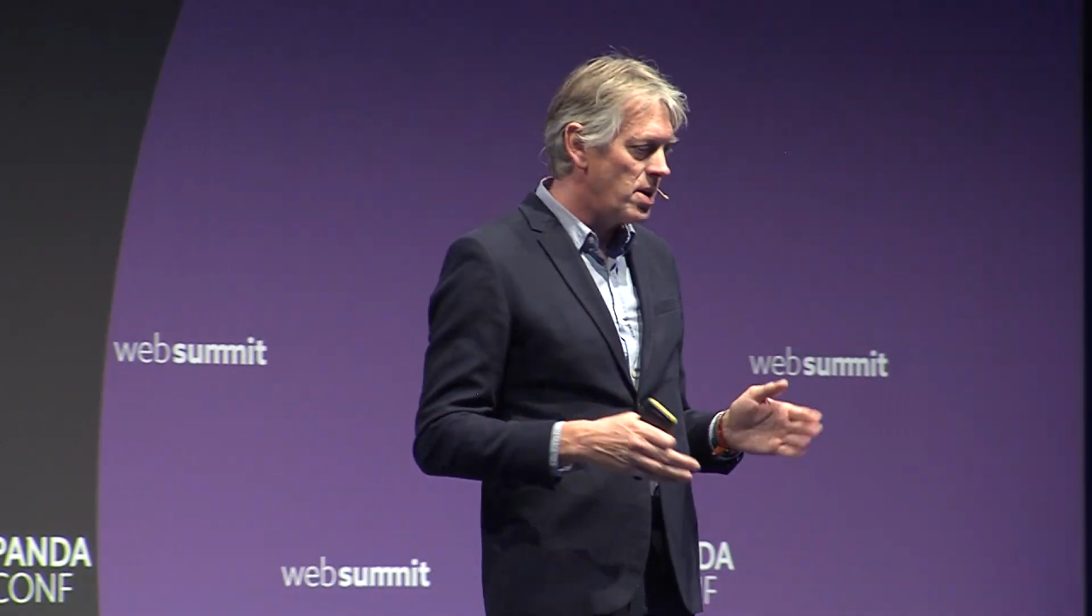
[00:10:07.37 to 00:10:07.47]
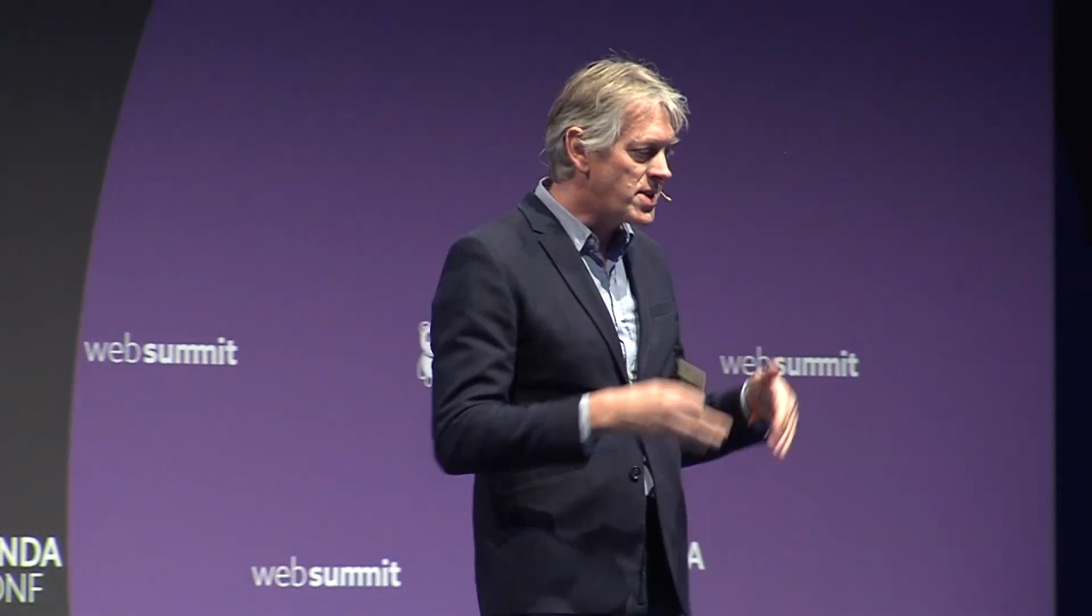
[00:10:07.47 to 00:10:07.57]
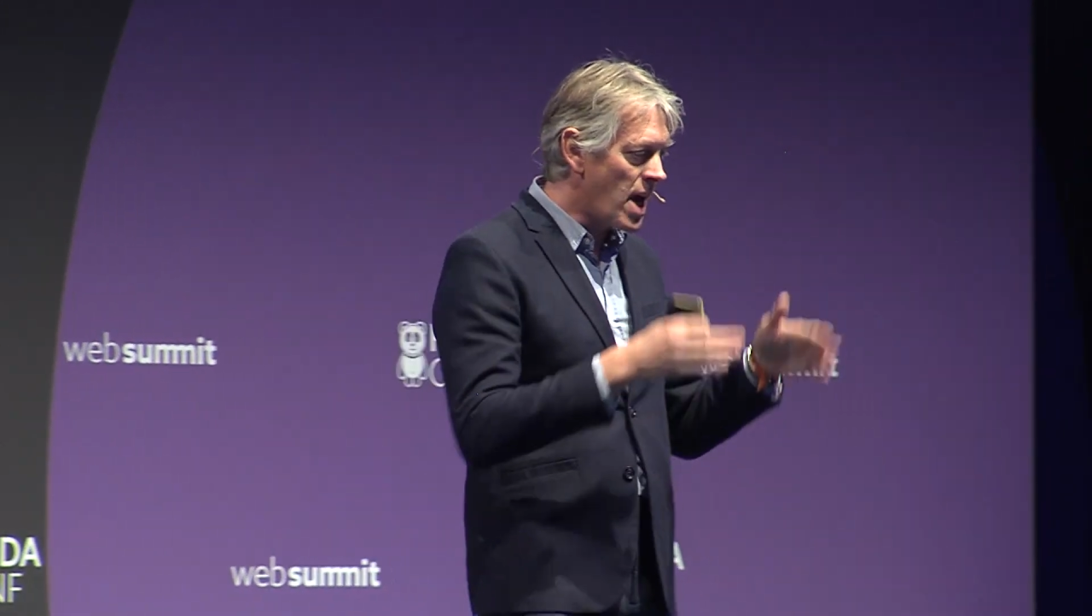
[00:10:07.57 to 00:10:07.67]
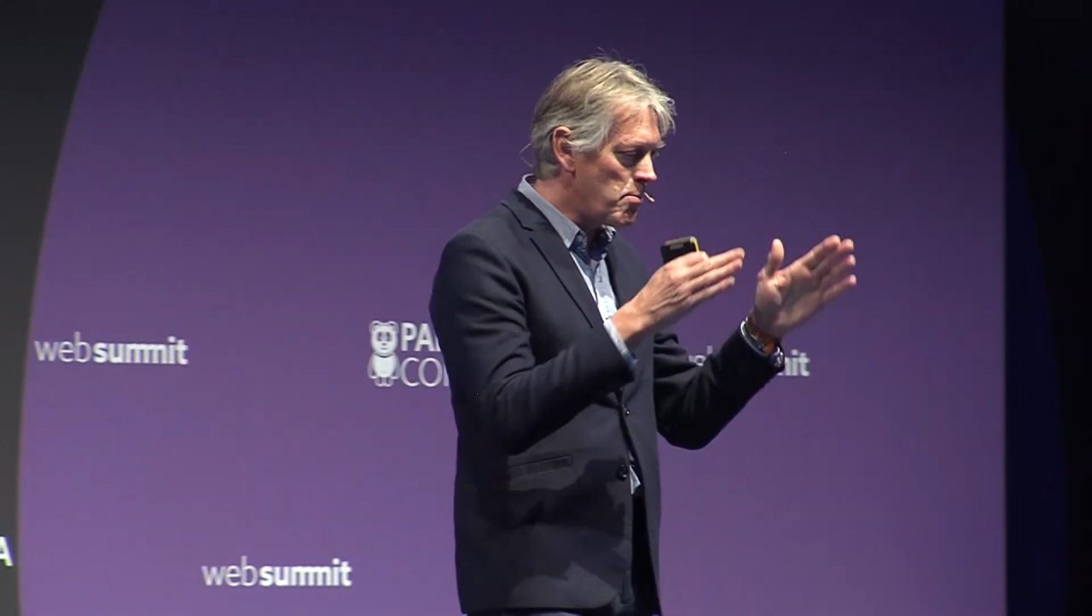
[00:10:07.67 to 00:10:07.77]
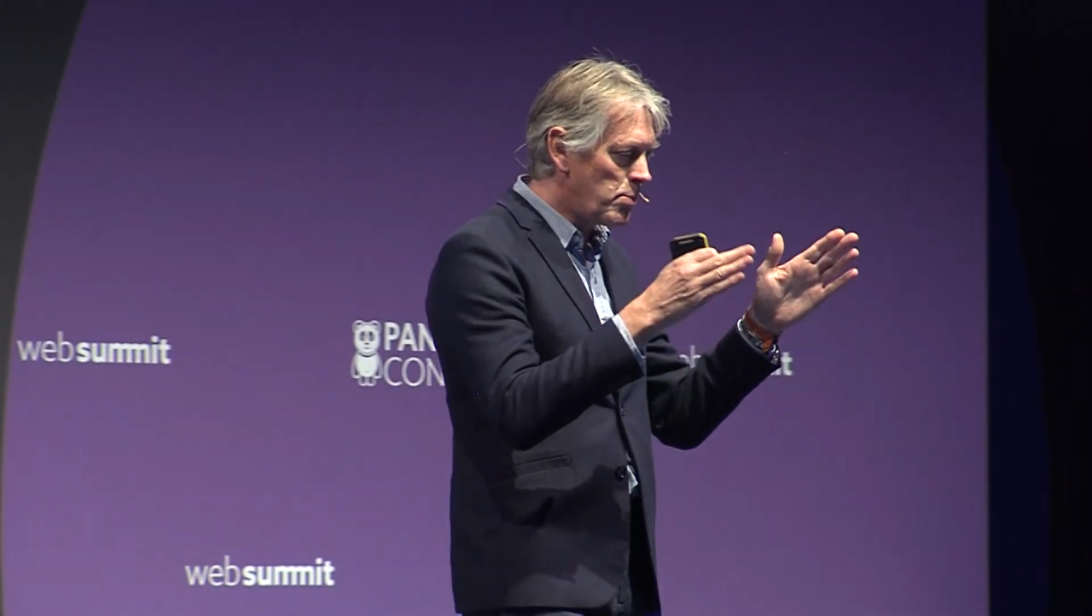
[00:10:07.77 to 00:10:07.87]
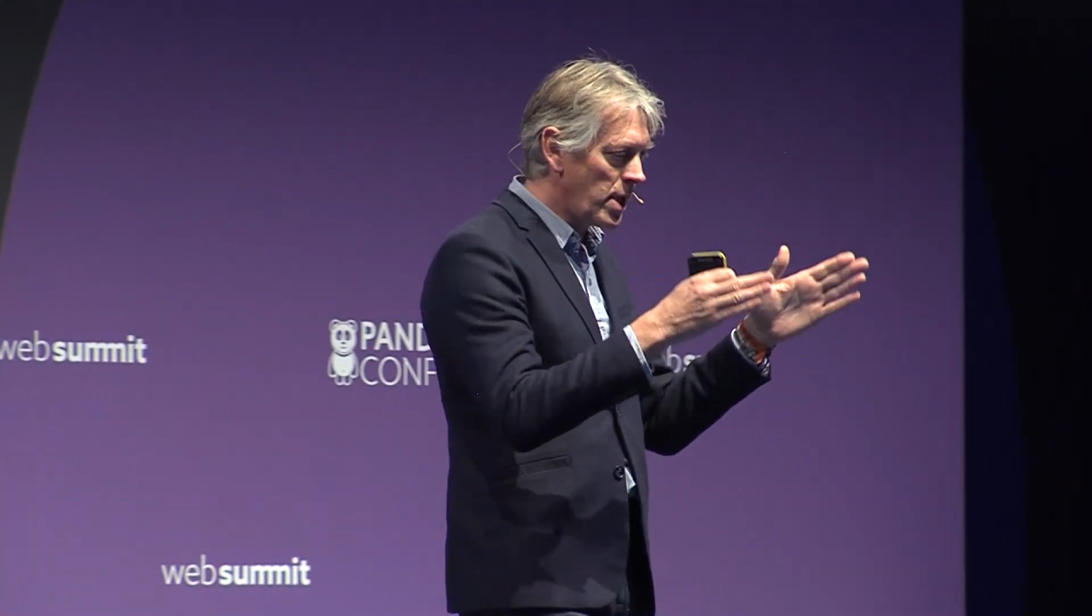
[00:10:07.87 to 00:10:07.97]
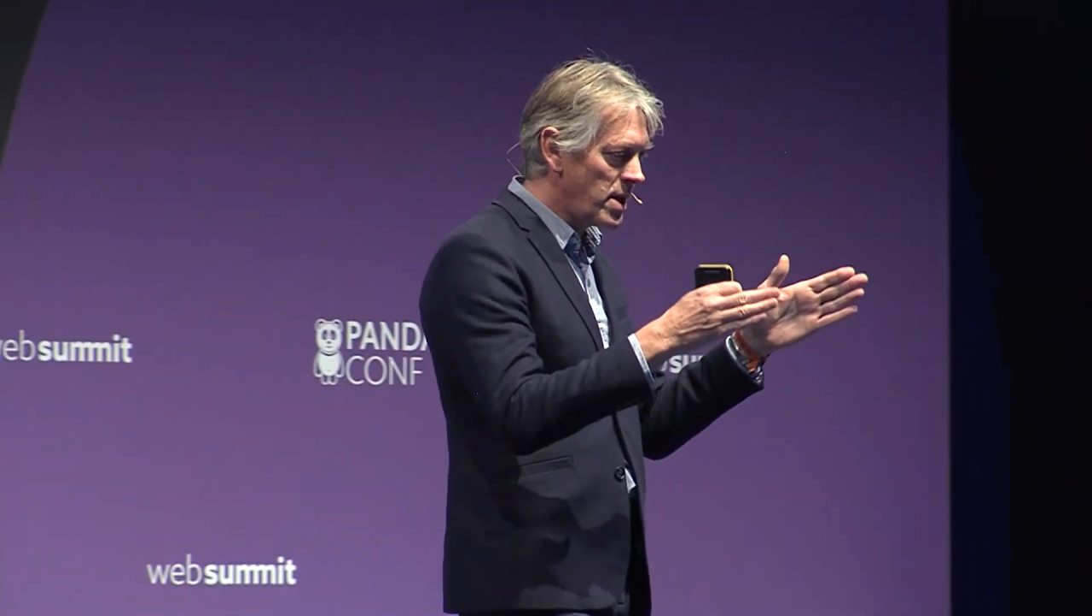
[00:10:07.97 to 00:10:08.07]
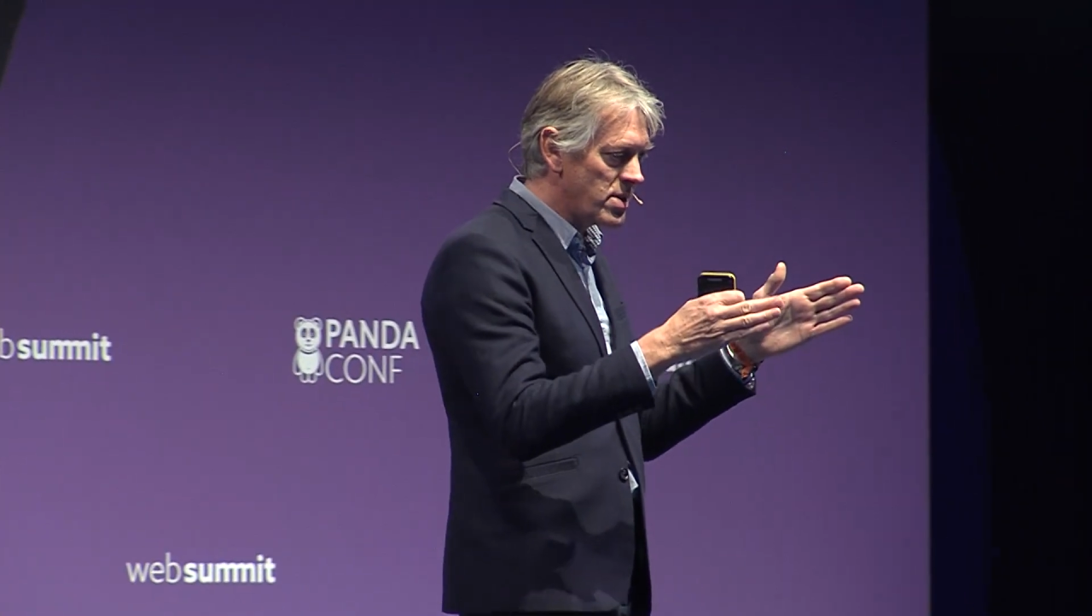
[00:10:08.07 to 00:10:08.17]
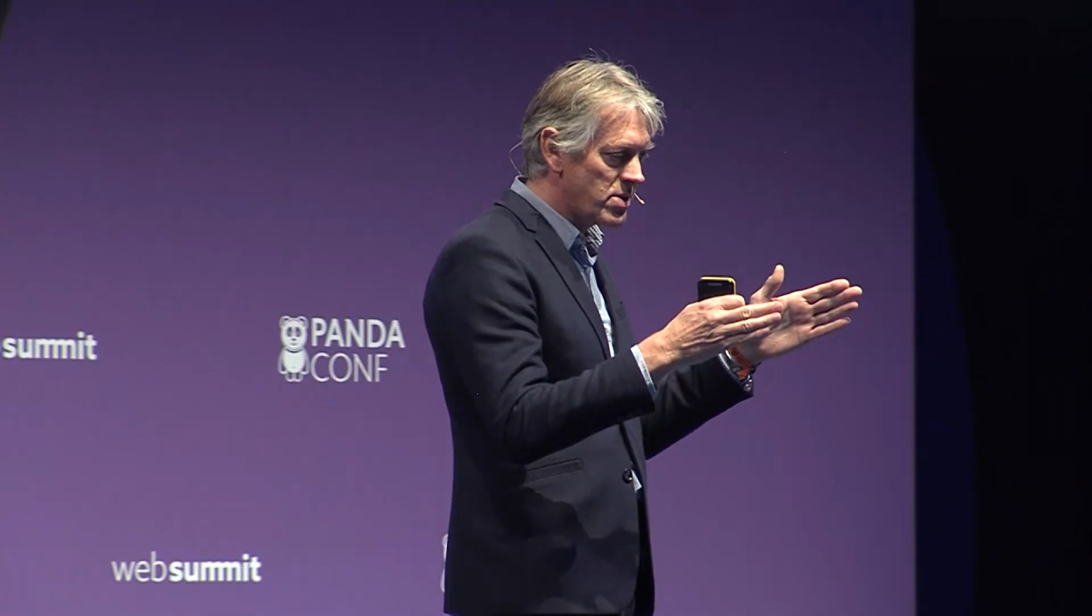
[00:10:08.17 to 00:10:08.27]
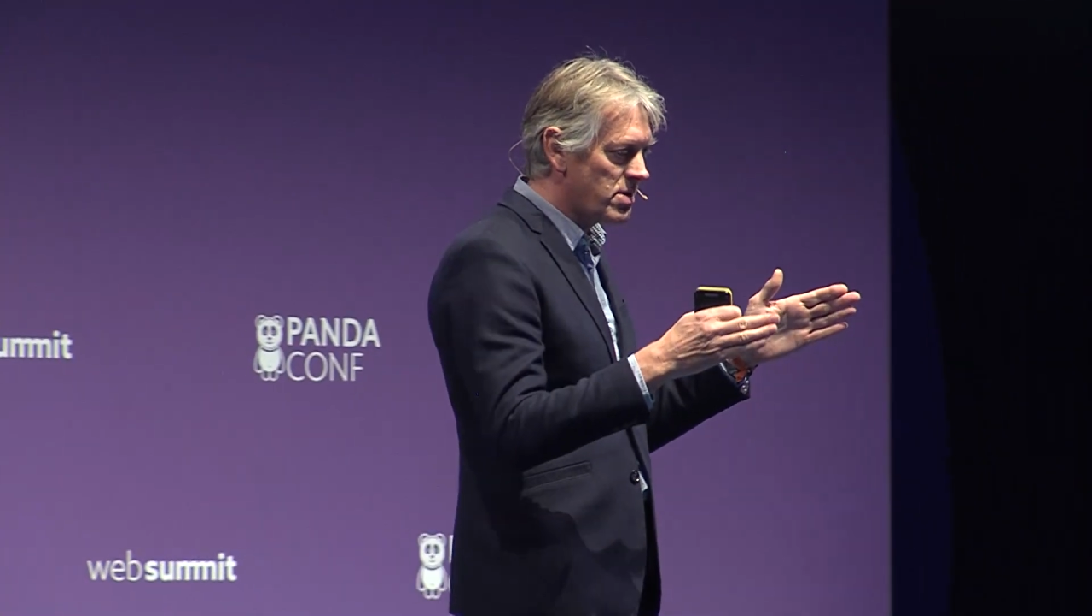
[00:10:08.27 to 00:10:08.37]

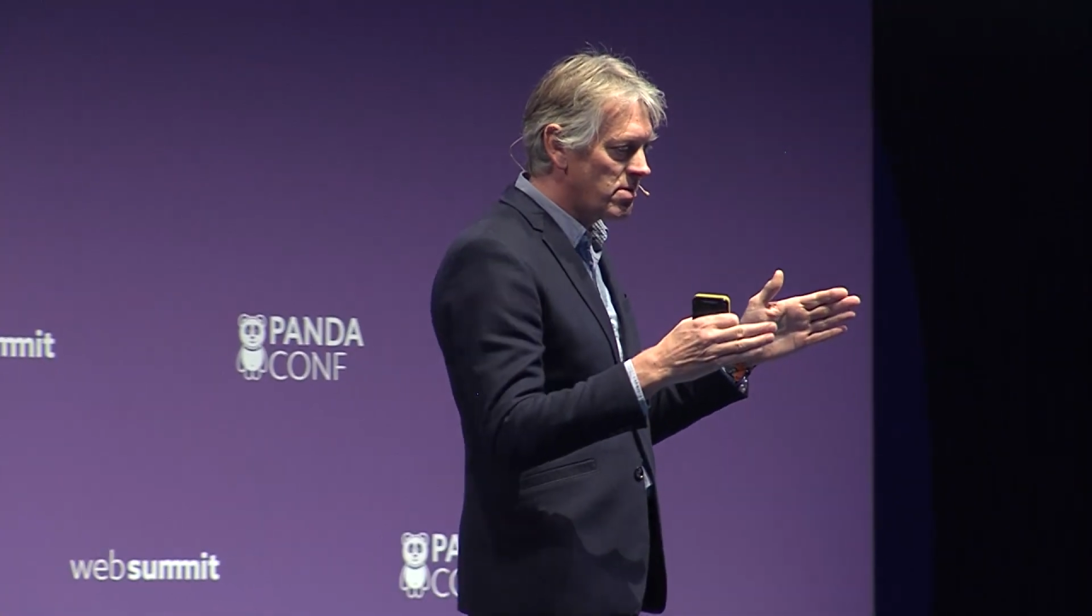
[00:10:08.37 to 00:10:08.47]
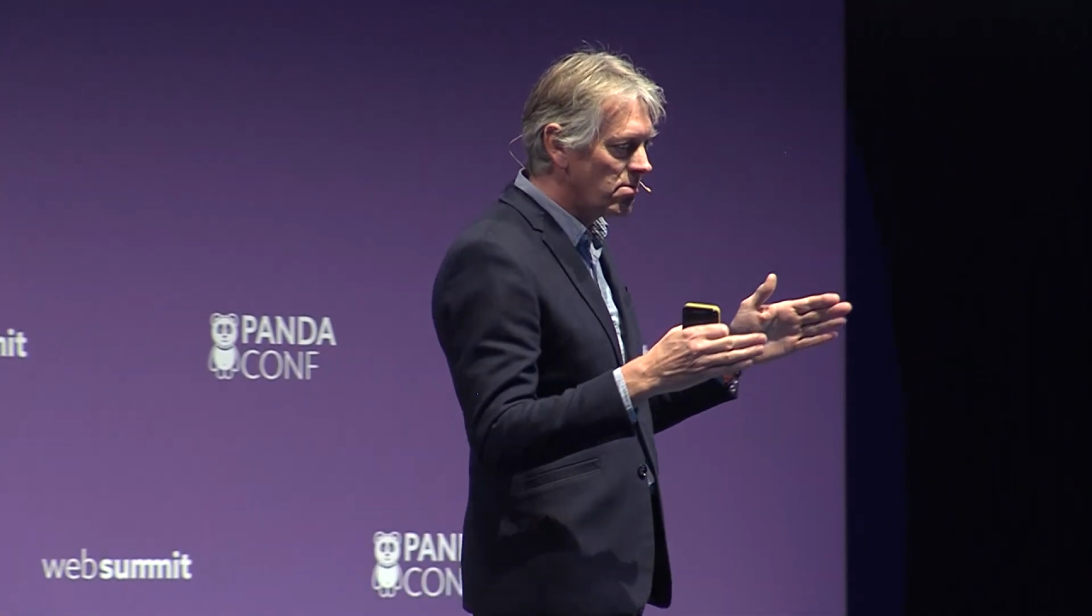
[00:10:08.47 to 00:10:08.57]
templates,